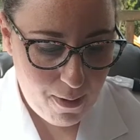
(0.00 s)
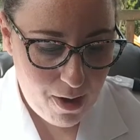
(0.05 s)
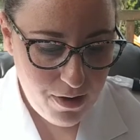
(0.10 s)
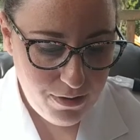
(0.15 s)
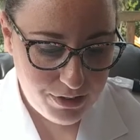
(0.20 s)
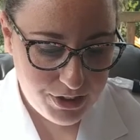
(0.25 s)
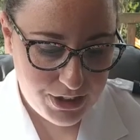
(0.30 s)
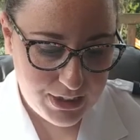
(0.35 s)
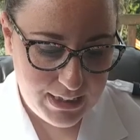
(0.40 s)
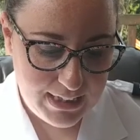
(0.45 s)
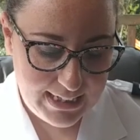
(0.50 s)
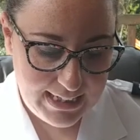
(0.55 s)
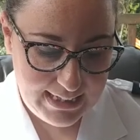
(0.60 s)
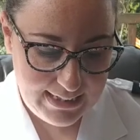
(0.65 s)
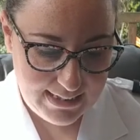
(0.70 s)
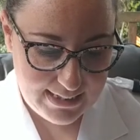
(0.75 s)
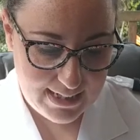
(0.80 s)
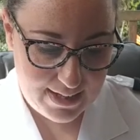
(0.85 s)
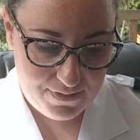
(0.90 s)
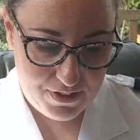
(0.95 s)
approach an
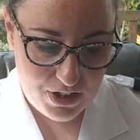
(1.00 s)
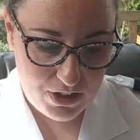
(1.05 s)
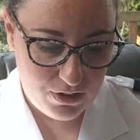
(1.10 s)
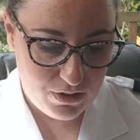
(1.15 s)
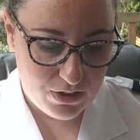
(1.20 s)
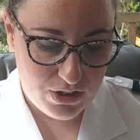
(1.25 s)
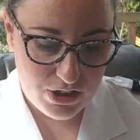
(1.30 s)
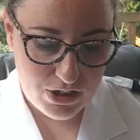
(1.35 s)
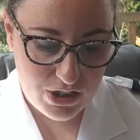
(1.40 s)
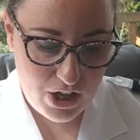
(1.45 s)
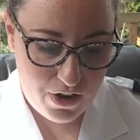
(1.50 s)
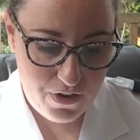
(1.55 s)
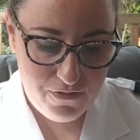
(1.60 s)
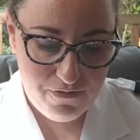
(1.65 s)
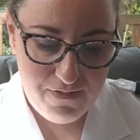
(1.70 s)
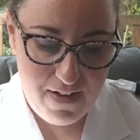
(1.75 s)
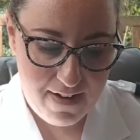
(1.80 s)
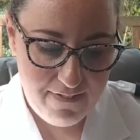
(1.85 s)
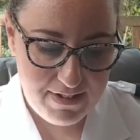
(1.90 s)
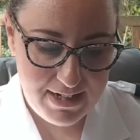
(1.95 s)
Easter that looks so
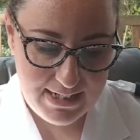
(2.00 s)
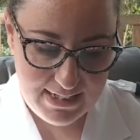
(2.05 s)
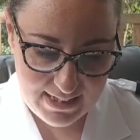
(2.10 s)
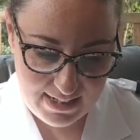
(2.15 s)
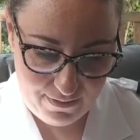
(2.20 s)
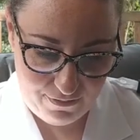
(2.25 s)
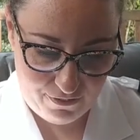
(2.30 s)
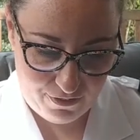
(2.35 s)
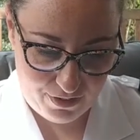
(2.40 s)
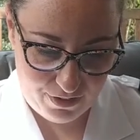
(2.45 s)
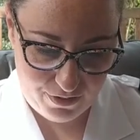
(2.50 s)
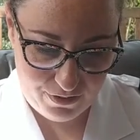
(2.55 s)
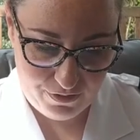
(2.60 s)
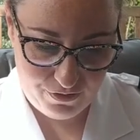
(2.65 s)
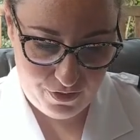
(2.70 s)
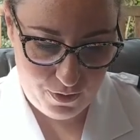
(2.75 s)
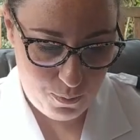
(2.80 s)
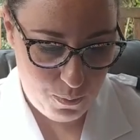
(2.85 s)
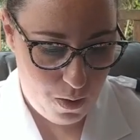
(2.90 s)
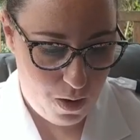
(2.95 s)
very different
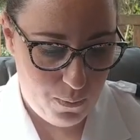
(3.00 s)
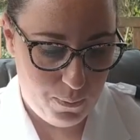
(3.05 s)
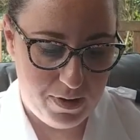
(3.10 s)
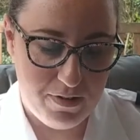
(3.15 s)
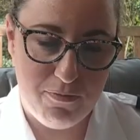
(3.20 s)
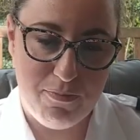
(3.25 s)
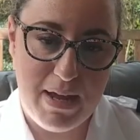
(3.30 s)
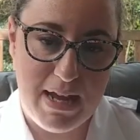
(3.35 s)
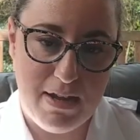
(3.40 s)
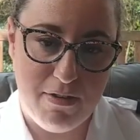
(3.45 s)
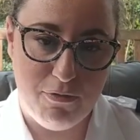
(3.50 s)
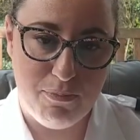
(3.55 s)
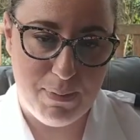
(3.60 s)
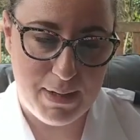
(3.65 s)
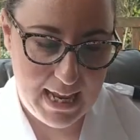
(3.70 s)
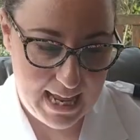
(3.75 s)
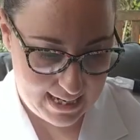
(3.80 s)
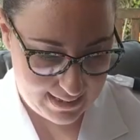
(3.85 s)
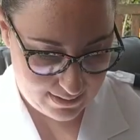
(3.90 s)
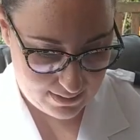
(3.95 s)
from what we may have
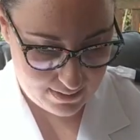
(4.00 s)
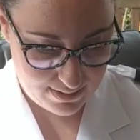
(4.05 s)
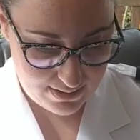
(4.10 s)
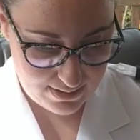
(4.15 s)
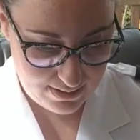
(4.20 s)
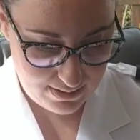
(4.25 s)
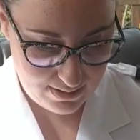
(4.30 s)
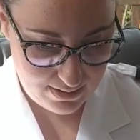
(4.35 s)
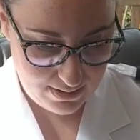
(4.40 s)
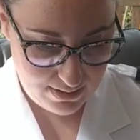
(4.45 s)
planned,